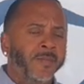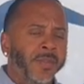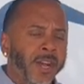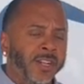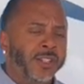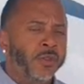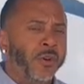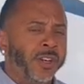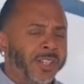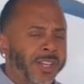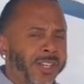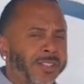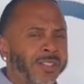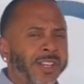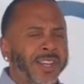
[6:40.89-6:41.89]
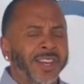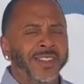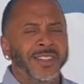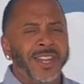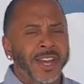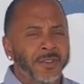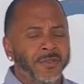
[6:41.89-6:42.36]
down to our King
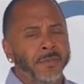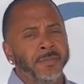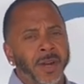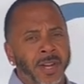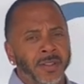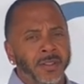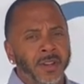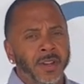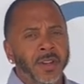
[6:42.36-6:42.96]
David, man,